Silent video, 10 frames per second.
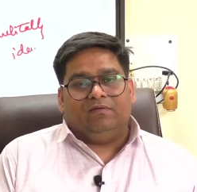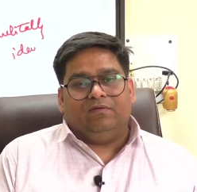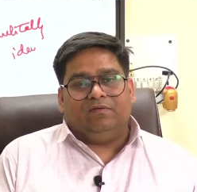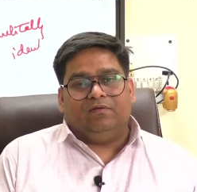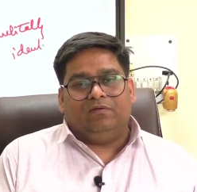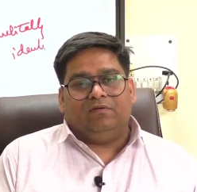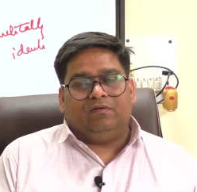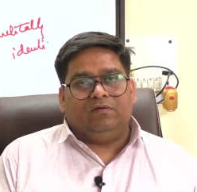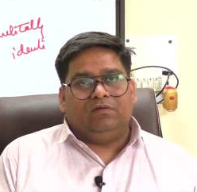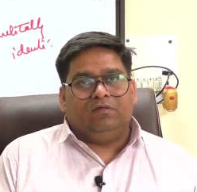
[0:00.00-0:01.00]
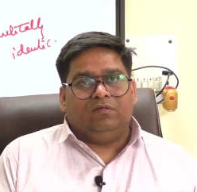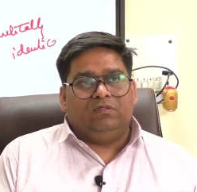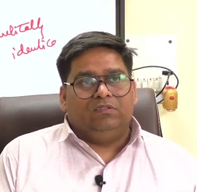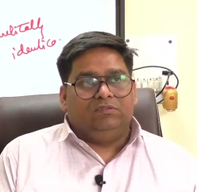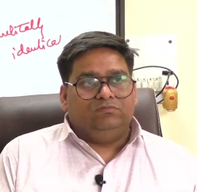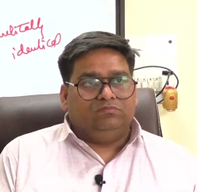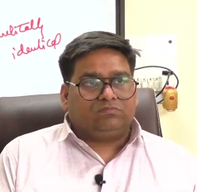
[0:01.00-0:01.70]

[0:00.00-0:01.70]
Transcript: (silence)